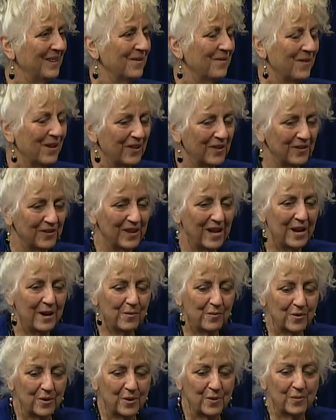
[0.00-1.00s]
whether they
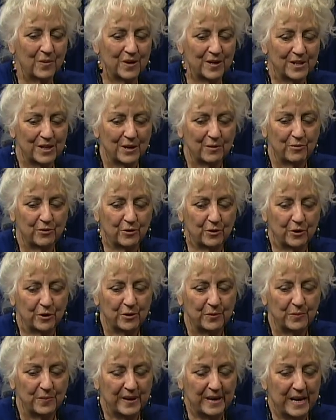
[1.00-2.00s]
were the ones that were going
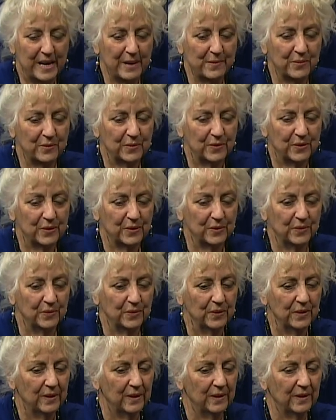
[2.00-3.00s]
to be able to
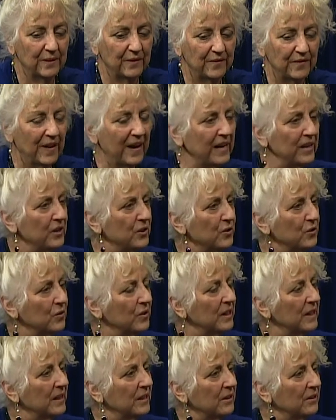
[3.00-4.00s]
find
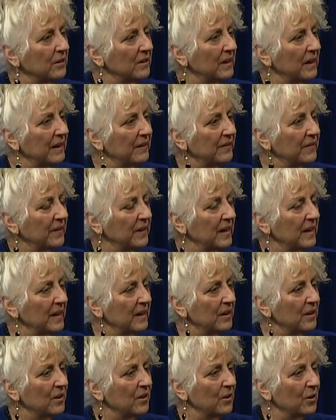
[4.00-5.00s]
joy in their life
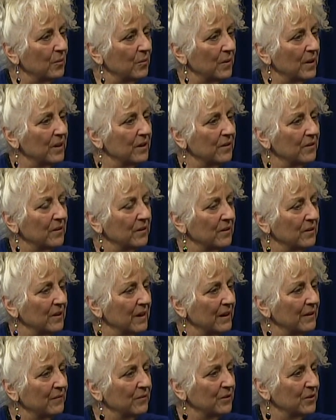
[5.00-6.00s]
again, or whether their
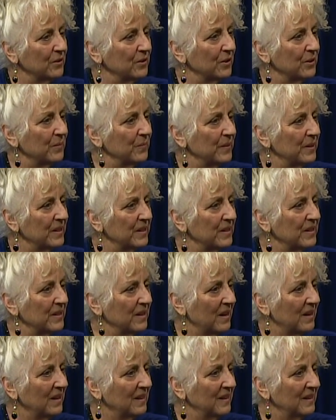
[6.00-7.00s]
life was going to be
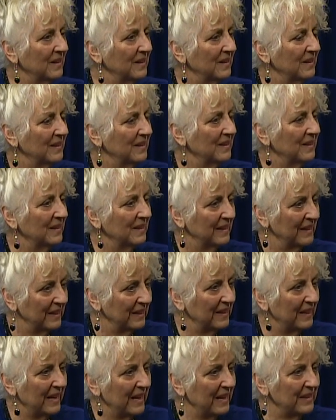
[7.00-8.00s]
stuck in
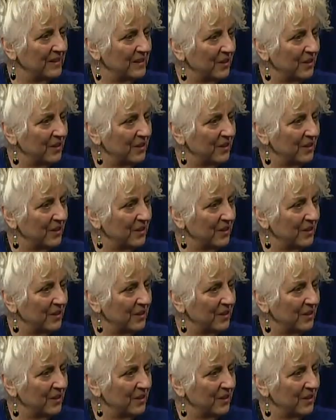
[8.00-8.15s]
that